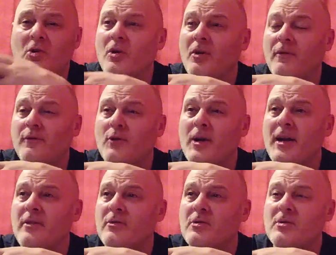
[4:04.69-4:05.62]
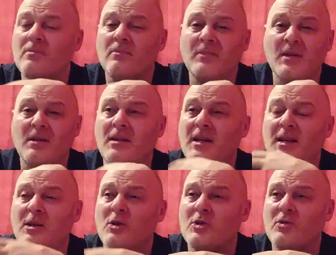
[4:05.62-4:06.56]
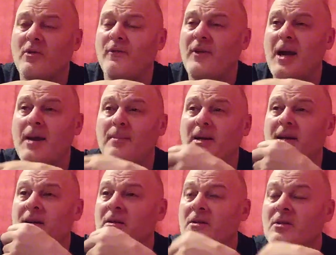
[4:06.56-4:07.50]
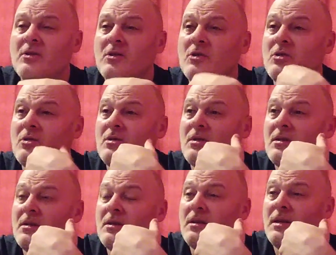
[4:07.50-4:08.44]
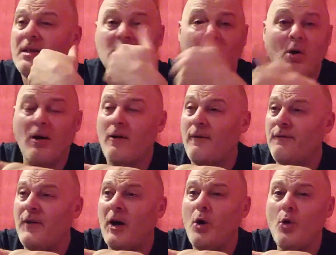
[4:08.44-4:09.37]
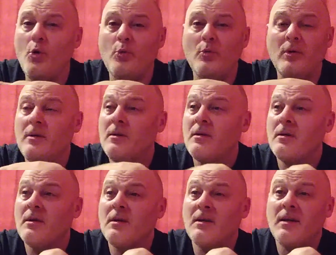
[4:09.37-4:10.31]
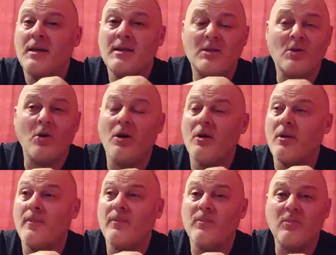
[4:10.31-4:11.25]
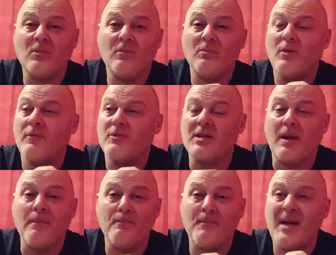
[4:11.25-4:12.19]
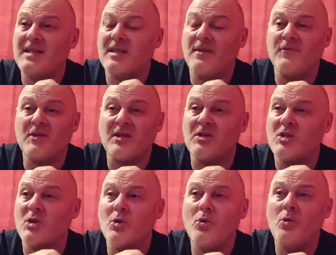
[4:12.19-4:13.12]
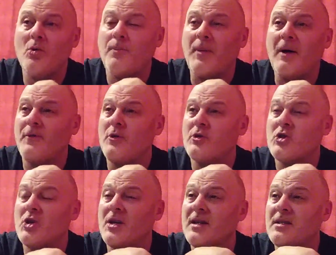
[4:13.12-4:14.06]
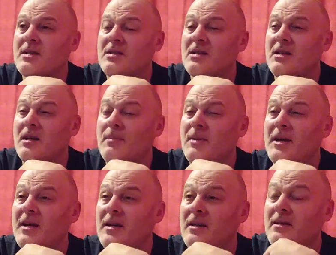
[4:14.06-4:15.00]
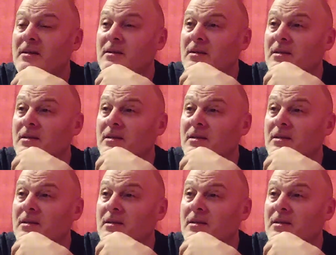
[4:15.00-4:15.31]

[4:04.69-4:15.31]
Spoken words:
to her friends, nearly lost to her family. He's got her phone. He's got her with some massive tattoo above her chest. I mean,